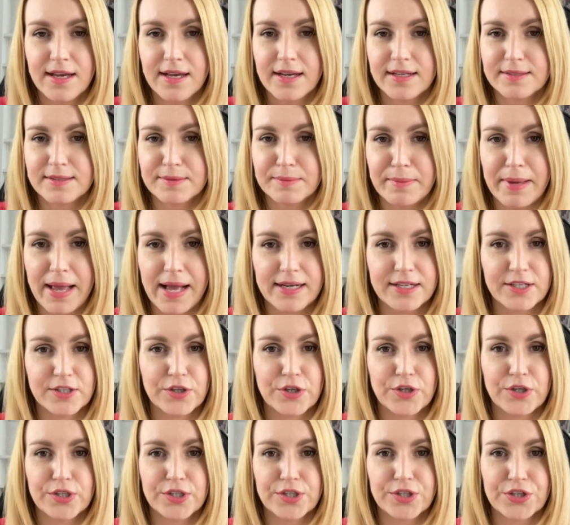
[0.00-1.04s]

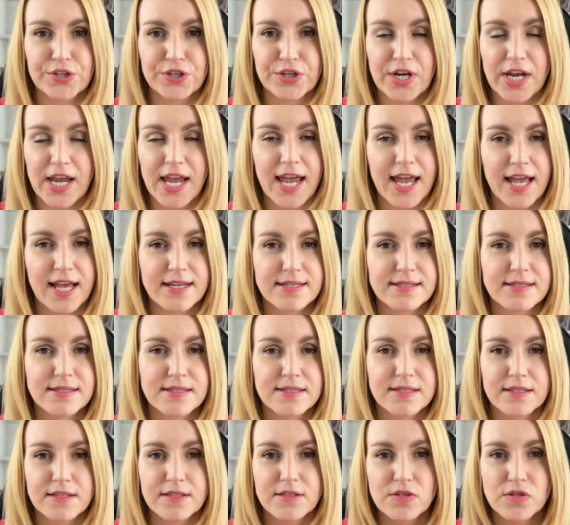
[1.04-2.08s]
manicure is
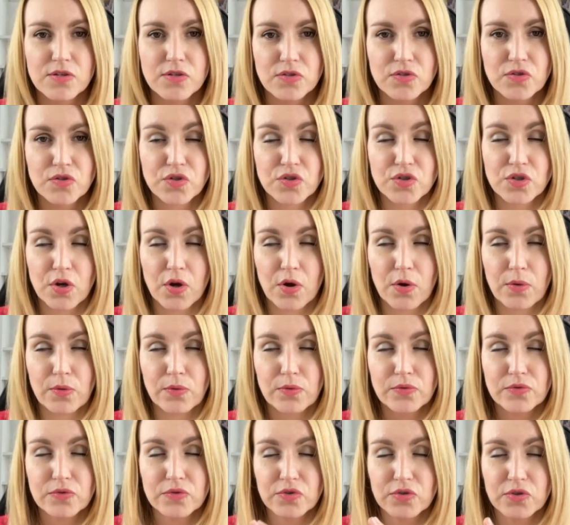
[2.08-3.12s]
so
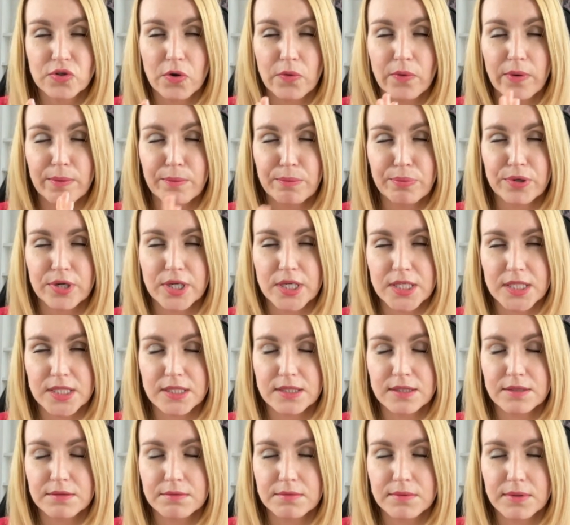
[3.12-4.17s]

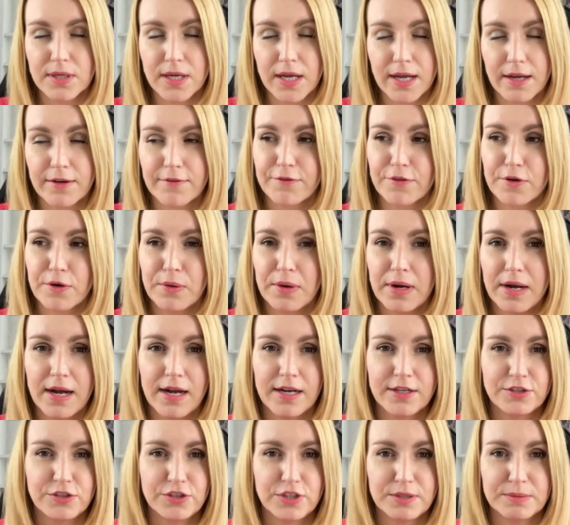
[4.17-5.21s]
important, like for
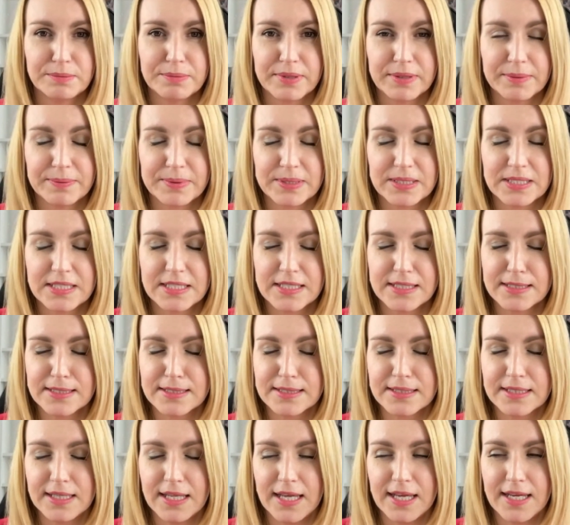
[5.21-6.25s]
hygiene purposes,
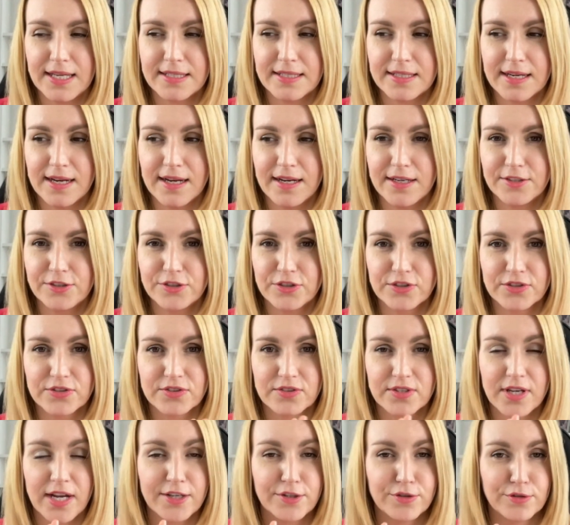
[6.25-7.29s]
that I
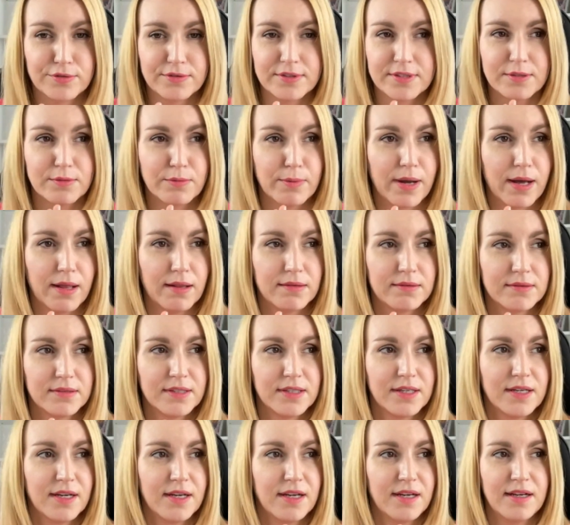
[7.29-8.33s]
don't deal well.
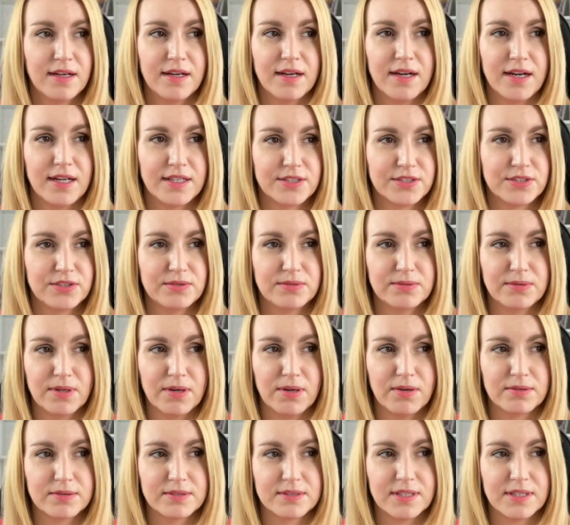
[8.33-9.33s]
I do not.